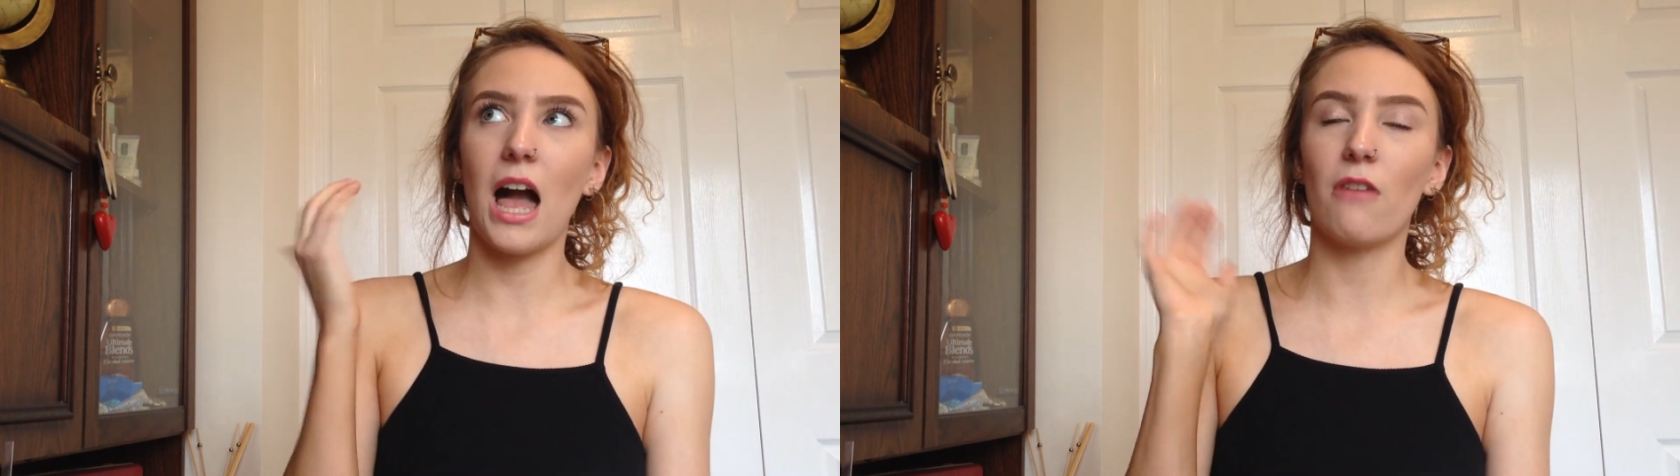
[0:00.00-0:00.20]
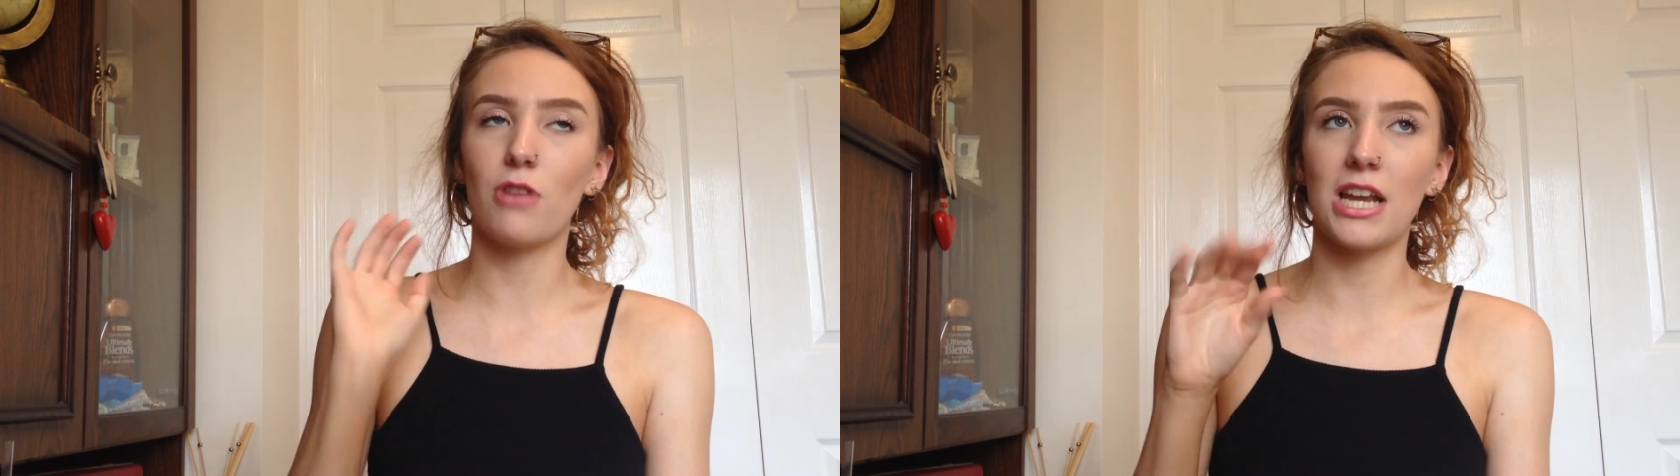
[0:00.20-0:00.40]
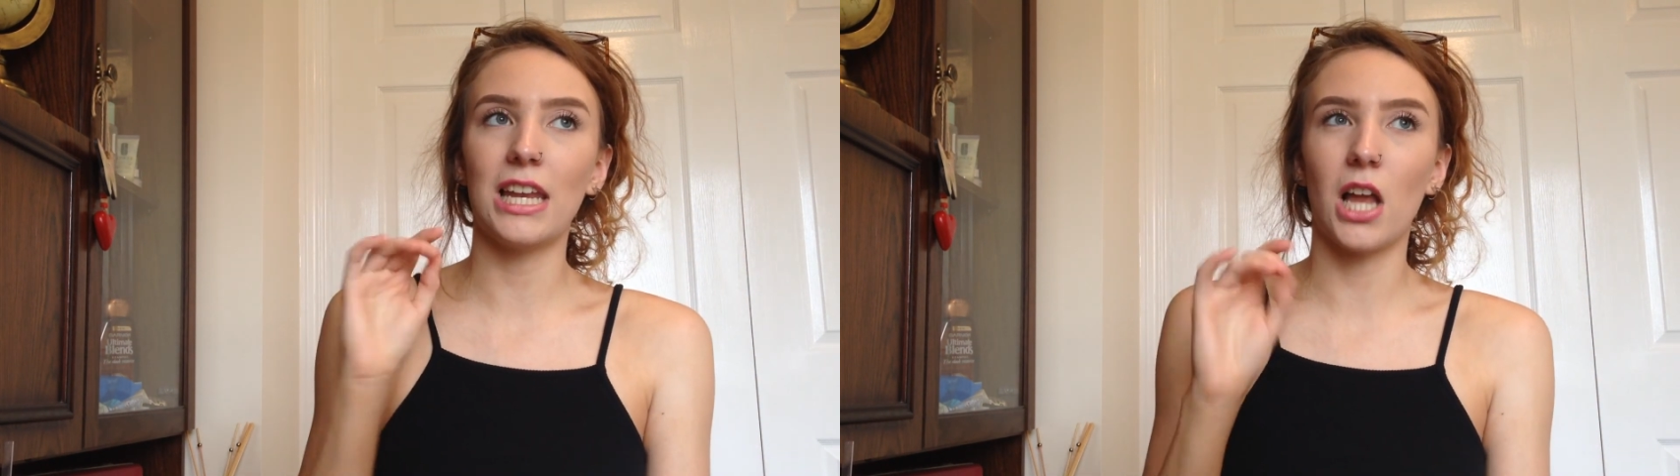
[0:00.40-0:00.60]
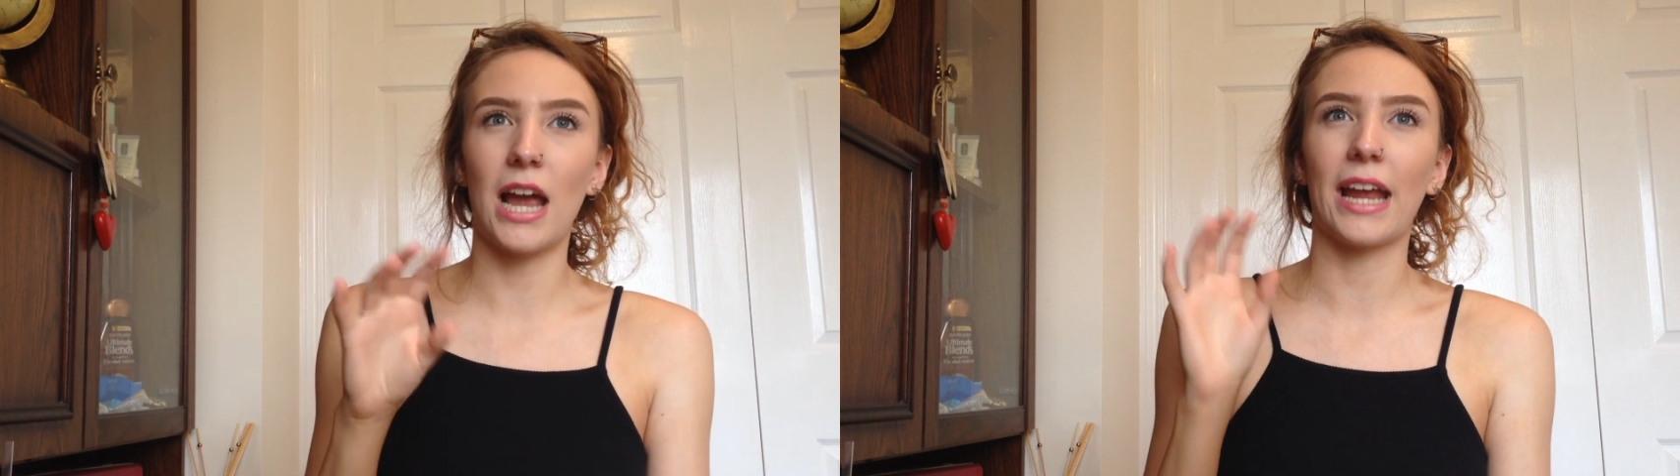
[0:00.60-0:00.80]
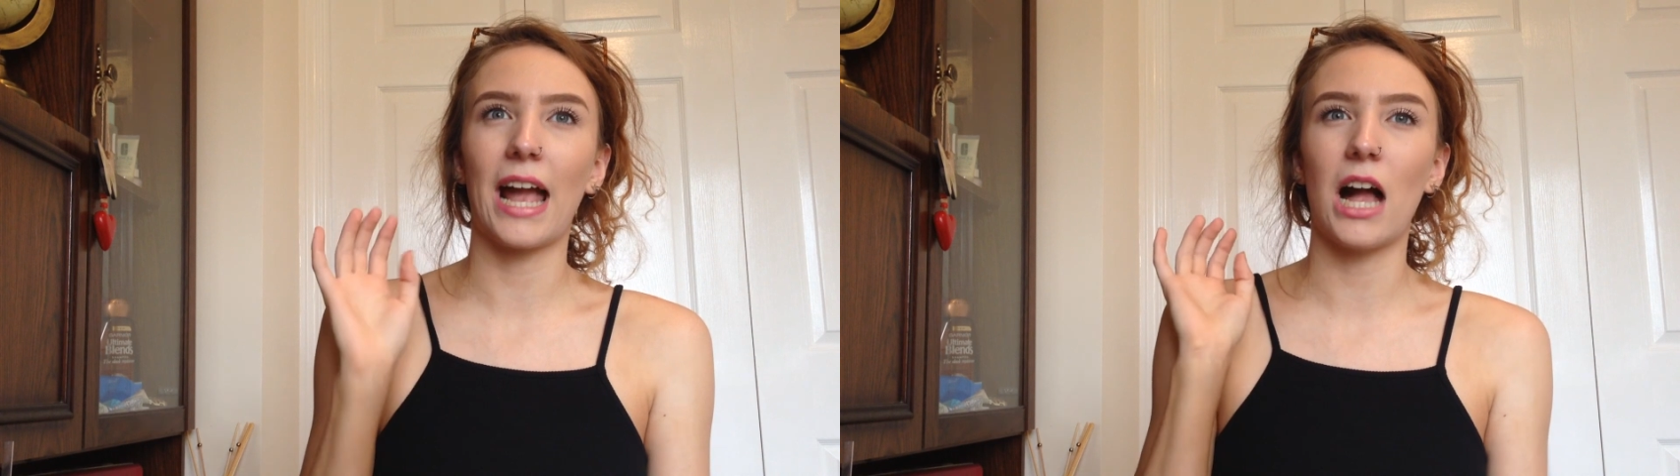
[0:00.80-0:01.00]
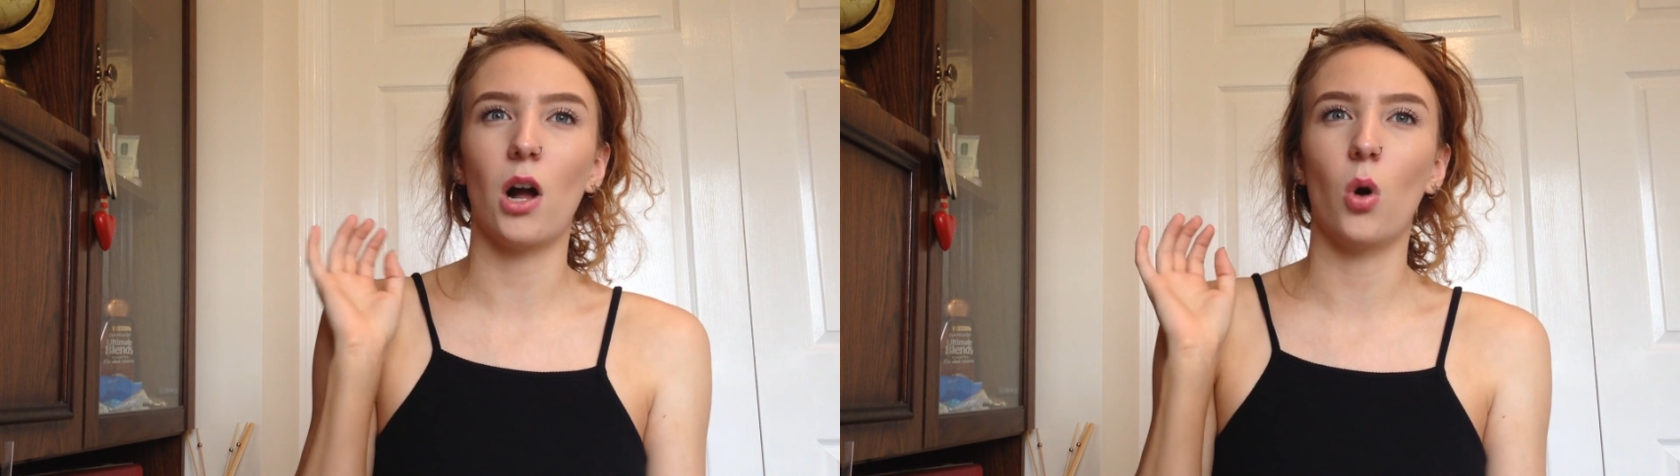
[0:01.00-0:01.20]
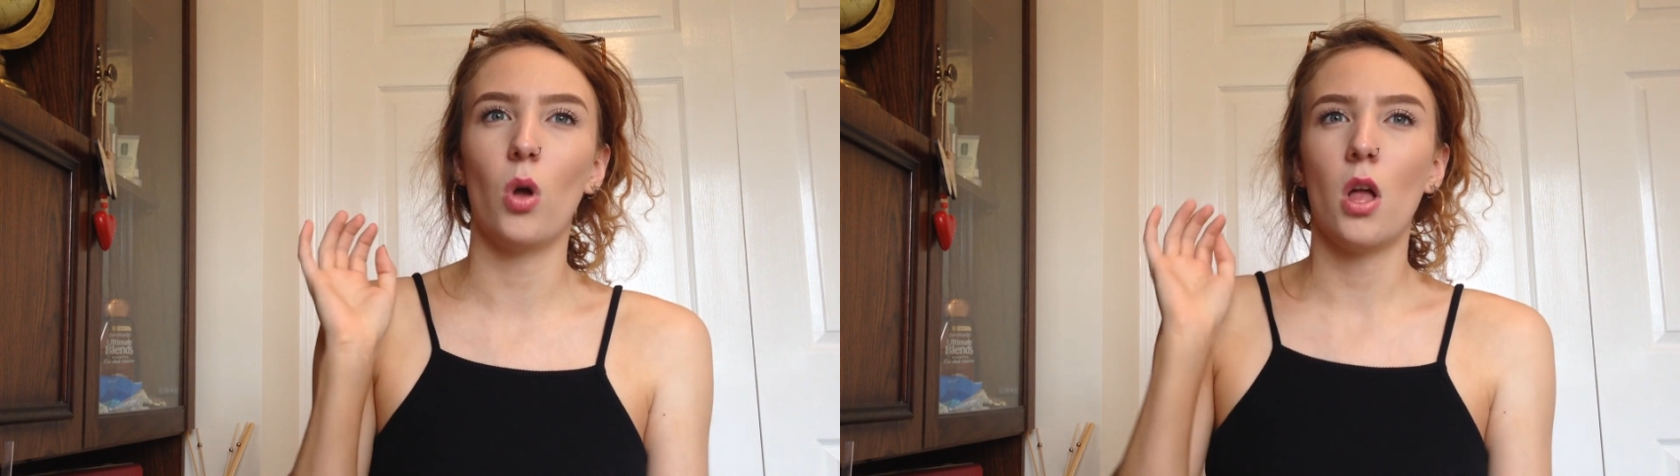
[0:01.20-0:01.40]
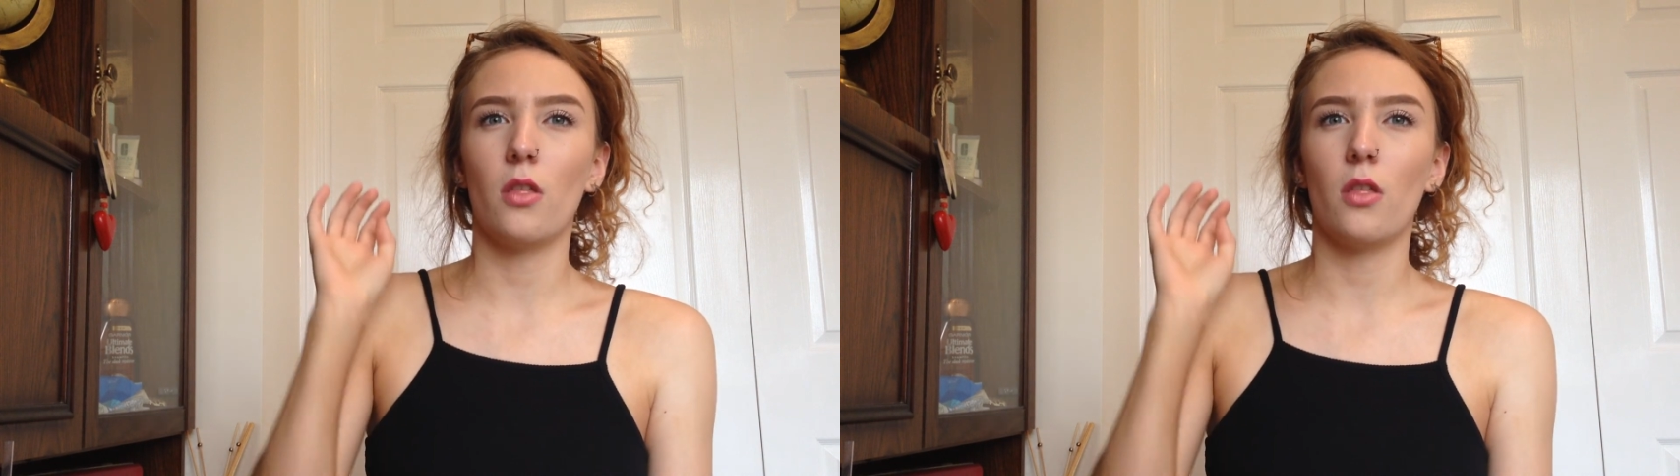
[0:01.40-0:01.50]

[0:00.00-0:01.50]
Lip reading: I really like how